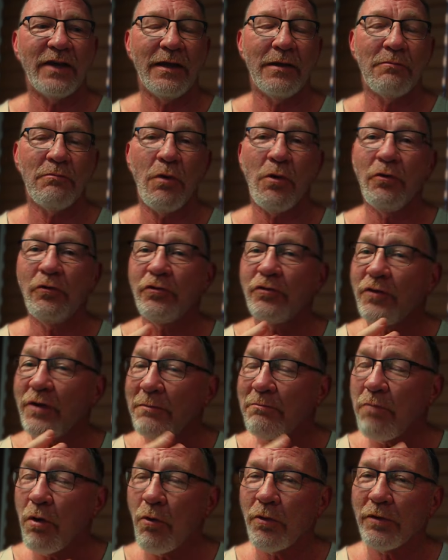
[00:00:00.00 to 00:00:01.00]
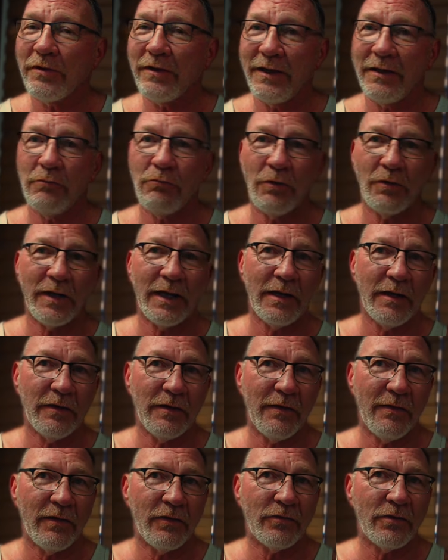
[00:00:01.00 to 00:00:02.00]
and most importantly, and we'll get
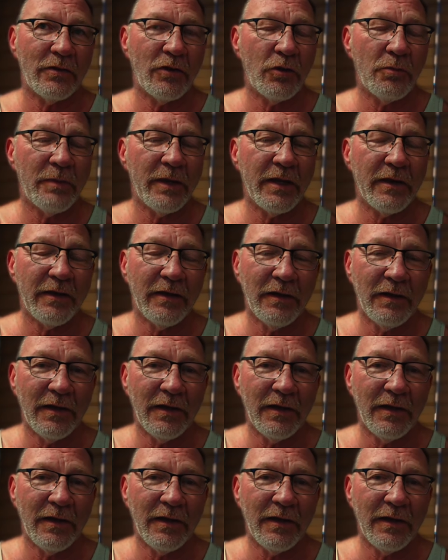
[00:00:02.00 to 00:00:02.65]
into this a little bit,